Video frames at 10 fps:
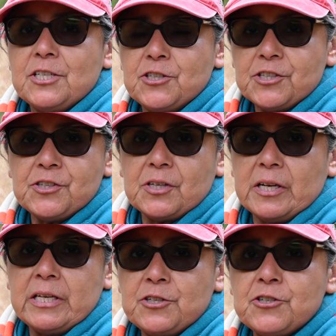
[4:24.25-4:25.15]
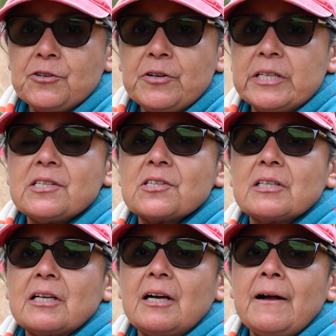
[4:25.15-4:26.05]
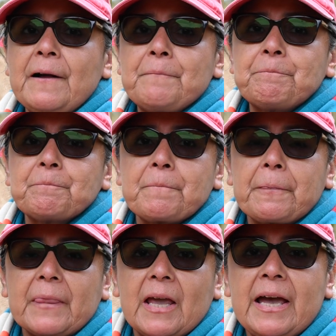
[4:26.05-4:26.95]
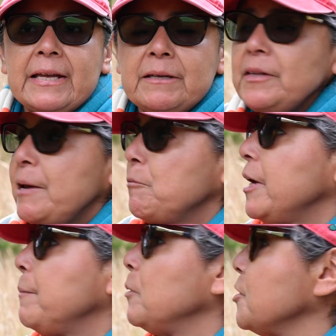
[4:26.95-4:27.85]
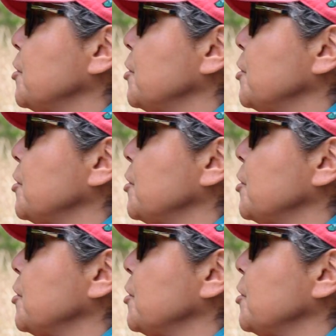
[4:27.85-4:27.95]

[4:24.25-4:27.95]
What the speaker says: just endurance. And they were able